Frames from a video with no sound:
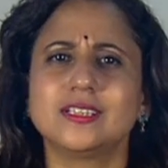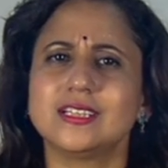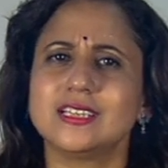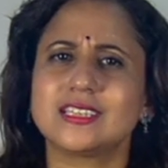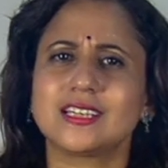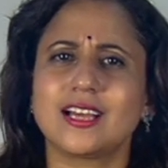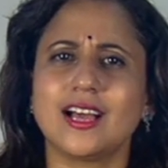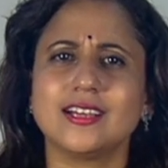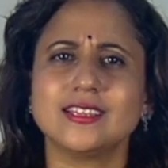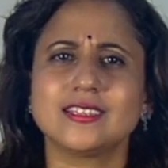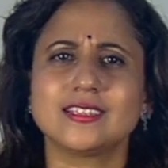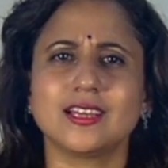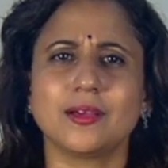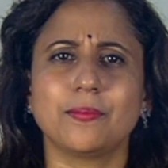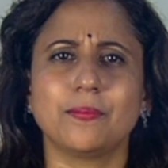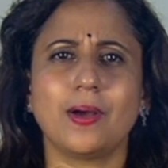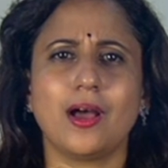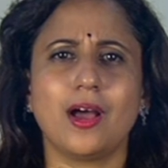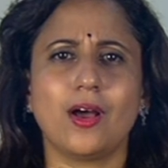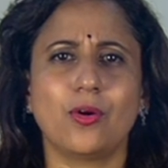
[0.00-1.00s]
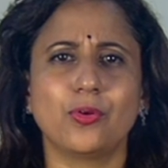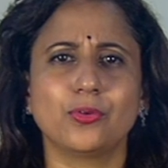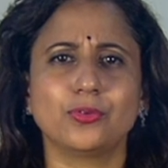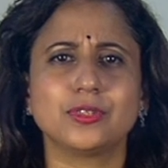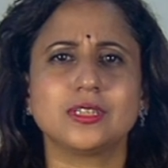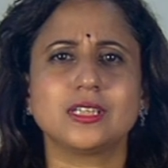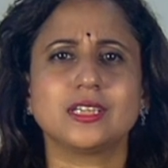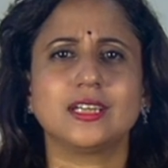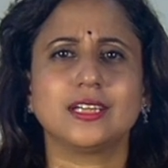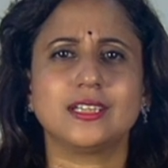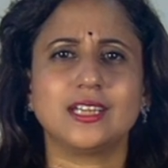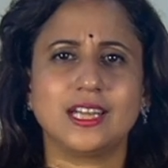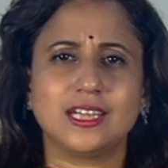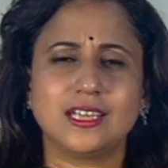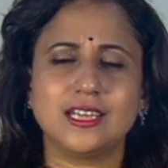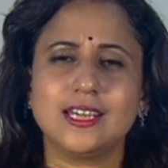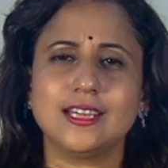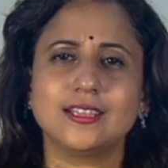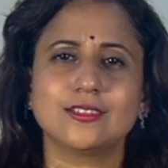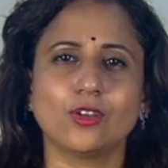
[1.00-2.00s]
discuss about the
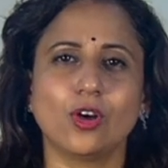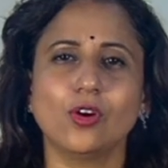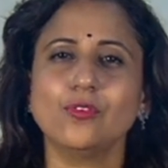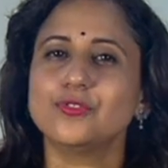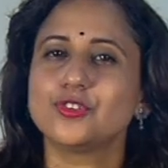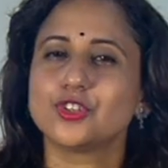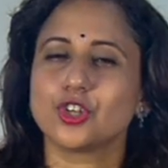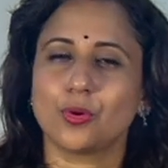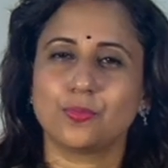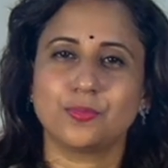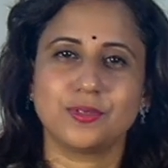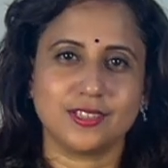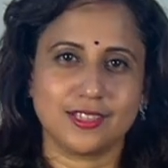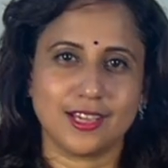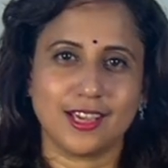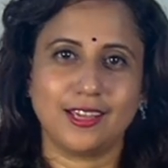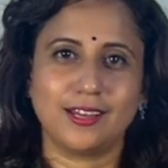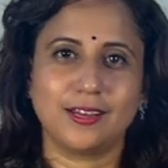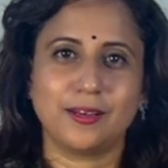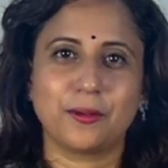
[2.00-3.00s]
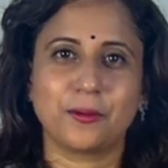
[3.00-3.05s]
techniques of job design.